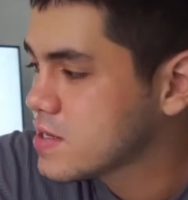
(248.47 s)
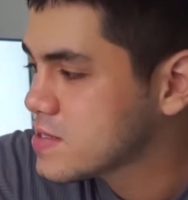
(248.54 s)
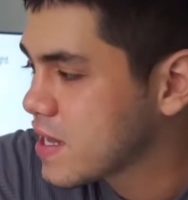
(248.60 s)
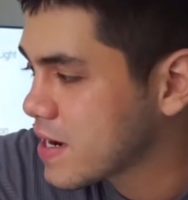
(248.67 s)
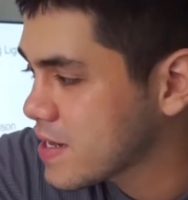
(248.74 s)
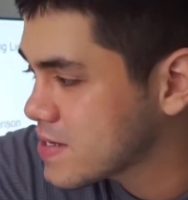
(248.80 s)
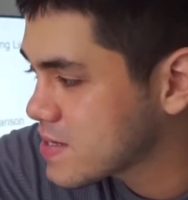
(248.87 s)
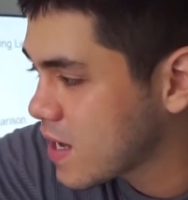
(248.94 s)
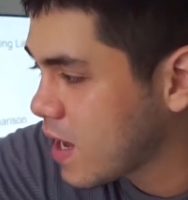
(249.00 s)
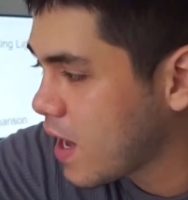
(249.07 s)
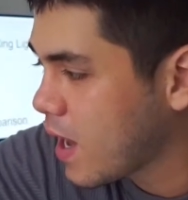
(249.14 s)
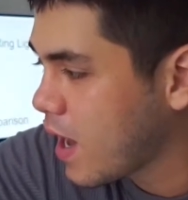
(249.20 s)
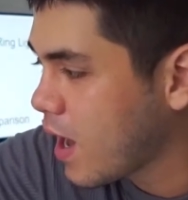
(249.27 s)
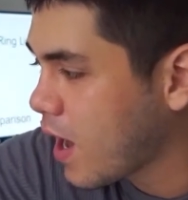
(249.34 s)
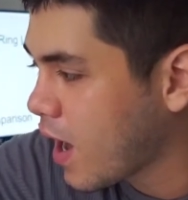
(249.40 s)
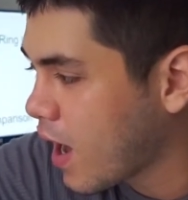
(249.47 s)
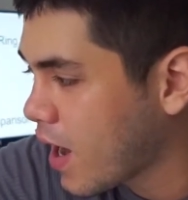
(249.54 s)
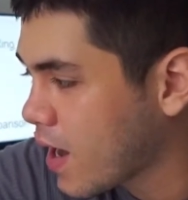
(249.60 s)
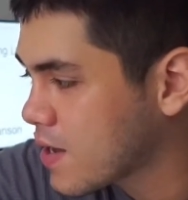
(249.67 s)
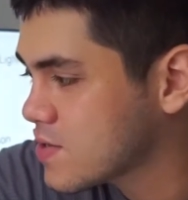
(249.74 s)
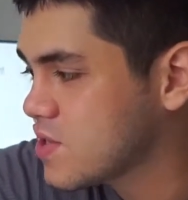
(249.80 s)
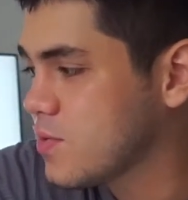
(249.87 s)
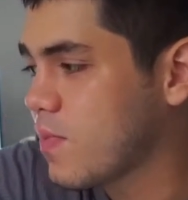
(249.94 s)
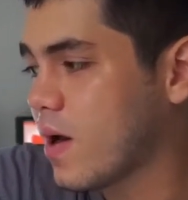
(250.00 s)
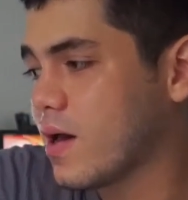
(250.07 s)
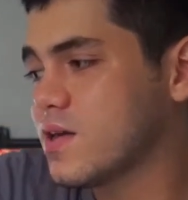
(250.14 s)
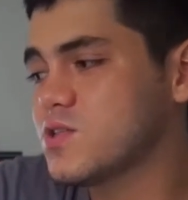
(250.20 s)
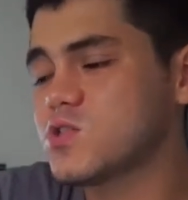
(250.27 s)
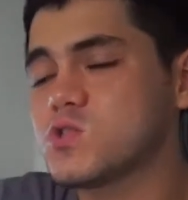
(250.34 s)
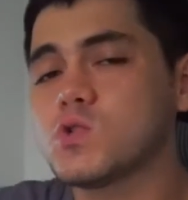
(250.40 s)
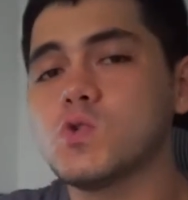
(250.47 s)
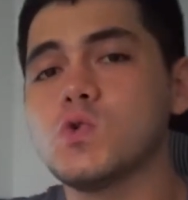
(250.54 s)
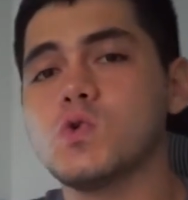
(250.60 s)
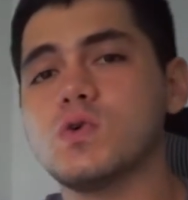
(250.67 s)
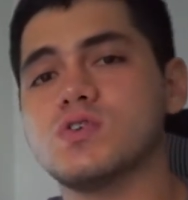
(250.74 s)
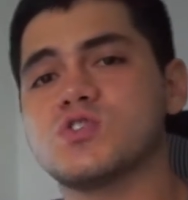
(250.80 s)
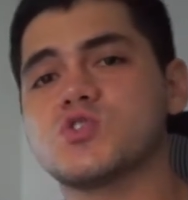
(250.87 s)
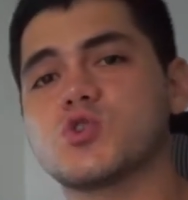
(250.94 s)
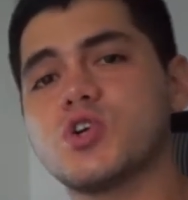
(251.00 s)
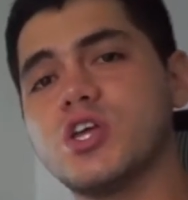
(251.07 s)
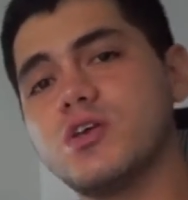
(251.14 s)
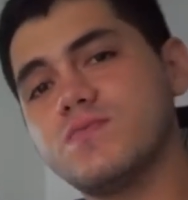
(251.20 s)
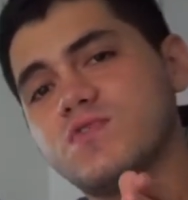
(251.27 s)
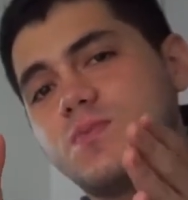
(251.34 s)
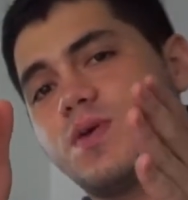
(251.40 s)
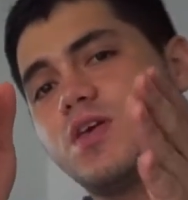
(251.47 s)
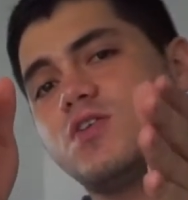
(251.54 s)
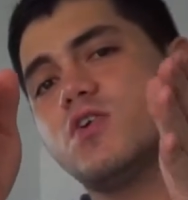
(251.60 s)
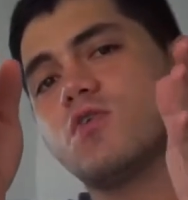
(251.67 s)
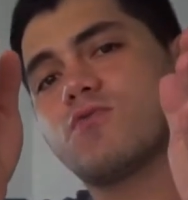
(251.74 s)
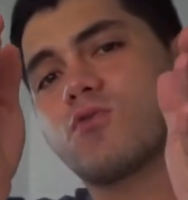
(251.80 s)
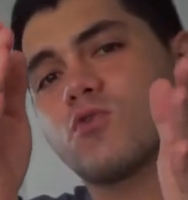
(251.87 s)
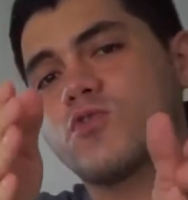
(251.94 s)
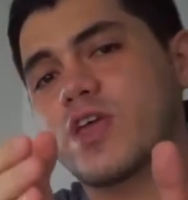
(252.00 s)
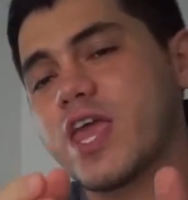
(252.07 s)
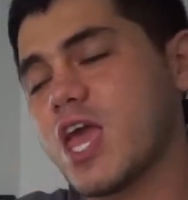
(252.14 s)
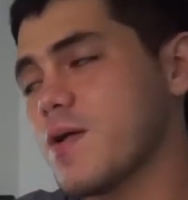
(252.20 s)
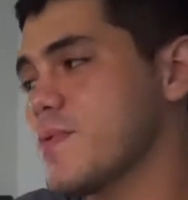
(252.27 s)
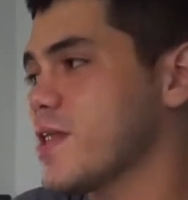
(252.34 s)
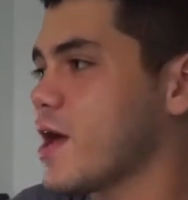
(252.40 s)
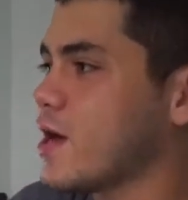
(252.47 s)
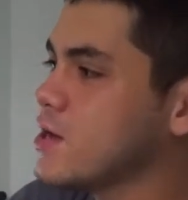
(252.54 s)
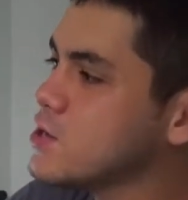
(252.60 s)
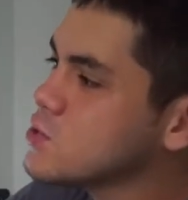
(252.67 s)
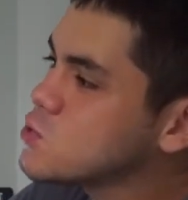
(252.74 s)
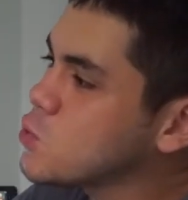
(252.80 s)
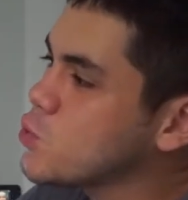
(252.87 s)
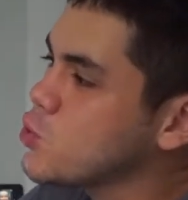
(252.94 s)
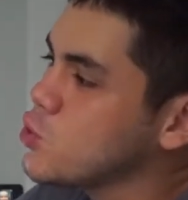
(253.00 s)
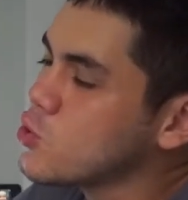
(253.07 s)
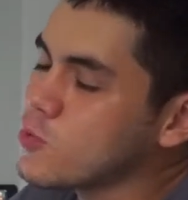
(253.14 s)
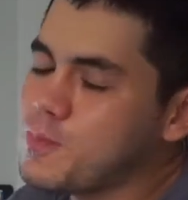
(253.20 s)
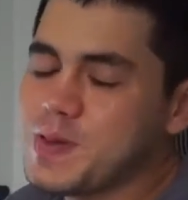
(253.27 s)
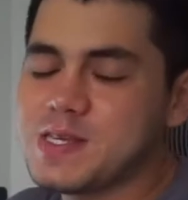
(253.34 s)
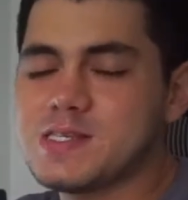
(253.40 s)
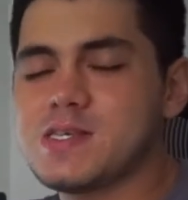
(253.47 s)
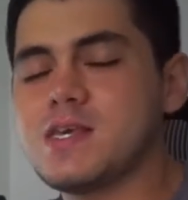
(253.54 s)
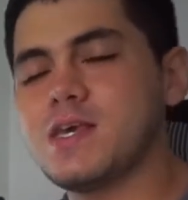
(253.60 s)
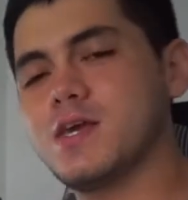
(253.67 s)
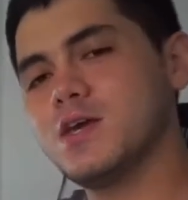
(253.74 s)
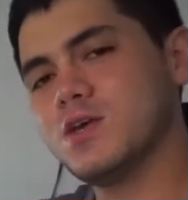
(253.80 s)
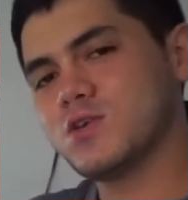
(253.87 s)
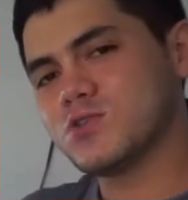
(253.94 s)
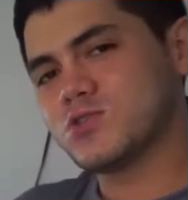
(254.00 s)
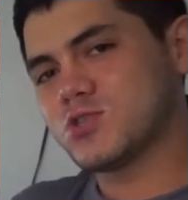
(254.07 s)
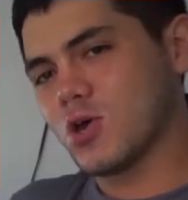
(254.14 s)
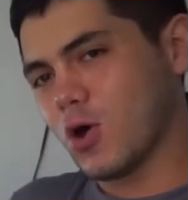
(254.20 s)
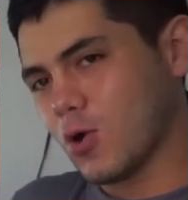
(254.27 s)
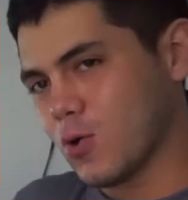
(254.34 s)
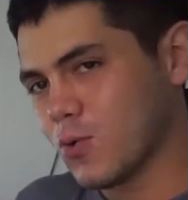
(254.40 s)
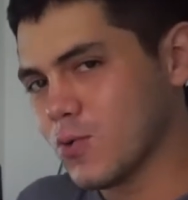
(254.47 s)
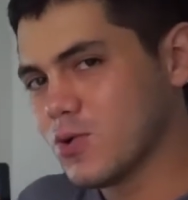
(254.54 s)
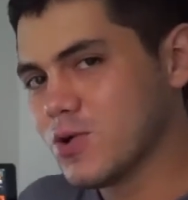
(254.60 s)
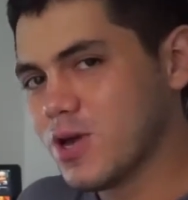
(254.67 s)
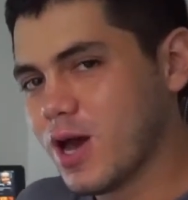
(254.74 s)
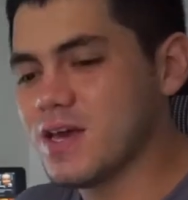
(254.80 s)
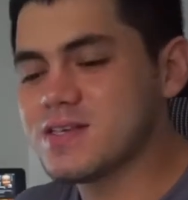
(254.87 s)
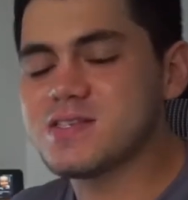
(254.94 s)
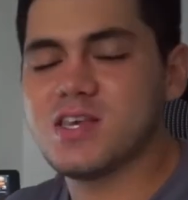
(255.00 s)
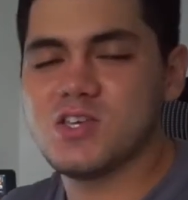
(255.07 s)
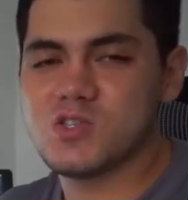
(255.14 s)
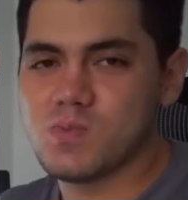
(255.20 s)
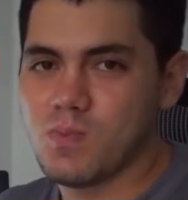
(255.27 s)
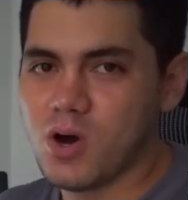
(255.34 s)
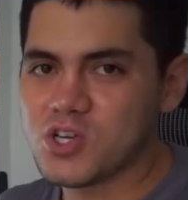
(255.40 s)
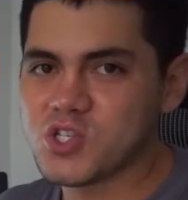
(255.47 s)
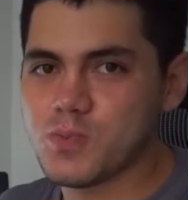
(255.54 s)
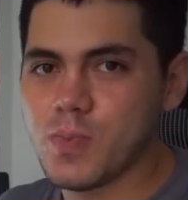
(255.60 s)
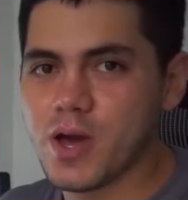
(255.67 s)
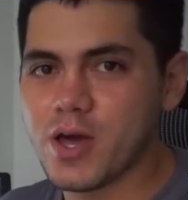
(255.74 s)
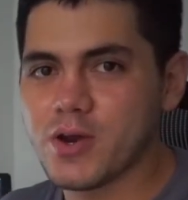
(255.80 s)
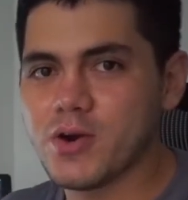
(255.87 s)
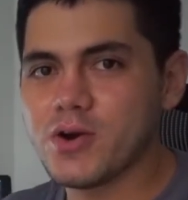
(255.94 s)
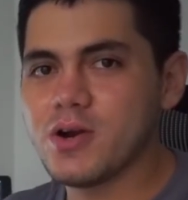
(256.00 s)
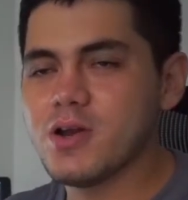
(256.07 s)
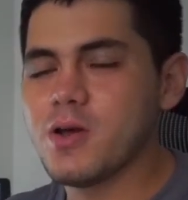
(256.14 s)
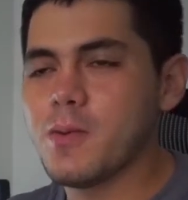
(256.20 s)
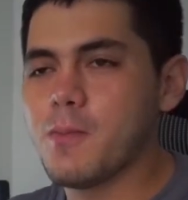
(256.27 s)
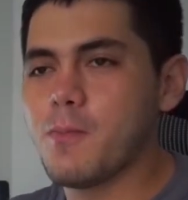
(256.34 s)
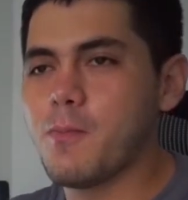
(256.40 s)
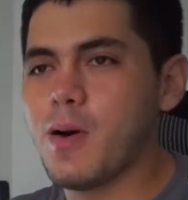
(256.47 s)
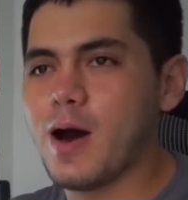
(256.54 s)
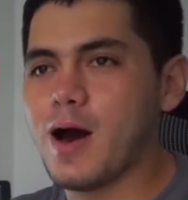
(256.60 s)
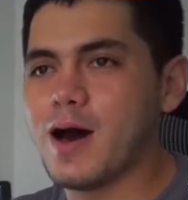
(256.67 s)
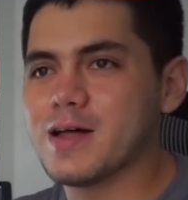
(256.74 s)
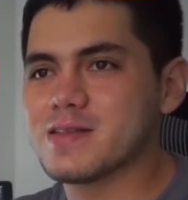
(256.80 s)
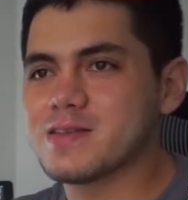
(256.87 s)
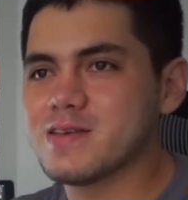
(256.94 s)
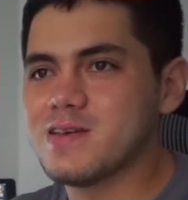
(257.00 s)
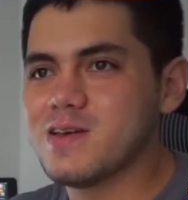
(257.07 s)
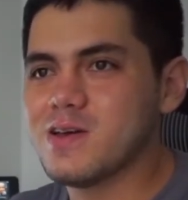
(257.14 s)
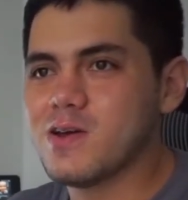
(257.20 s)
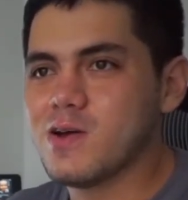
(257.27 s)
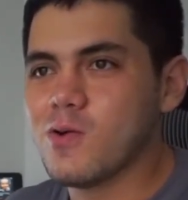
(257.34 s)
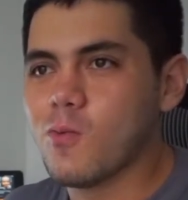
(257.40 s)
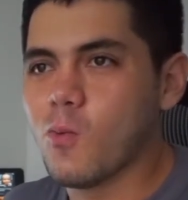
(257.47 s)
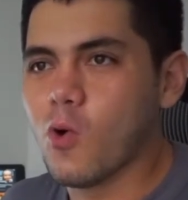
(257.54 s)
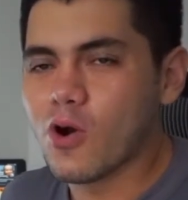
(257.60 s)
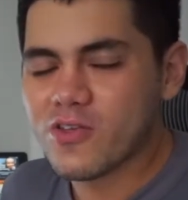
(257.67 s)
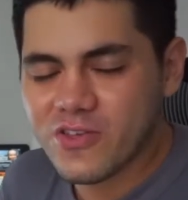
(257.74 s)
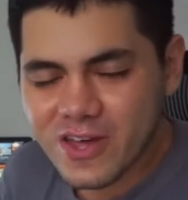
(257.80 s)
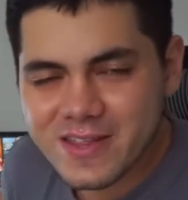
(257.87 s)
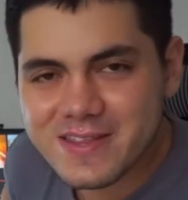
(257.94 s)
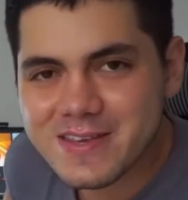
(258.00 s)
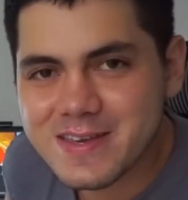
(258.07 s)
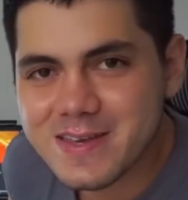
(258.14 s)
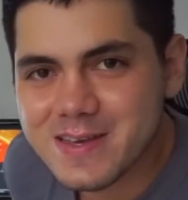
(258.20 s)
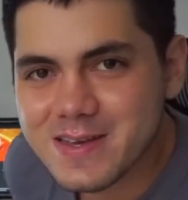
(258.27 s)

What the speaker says: That is a device to stream the video from the camera to your PC. So yes, it's much better, but worth it?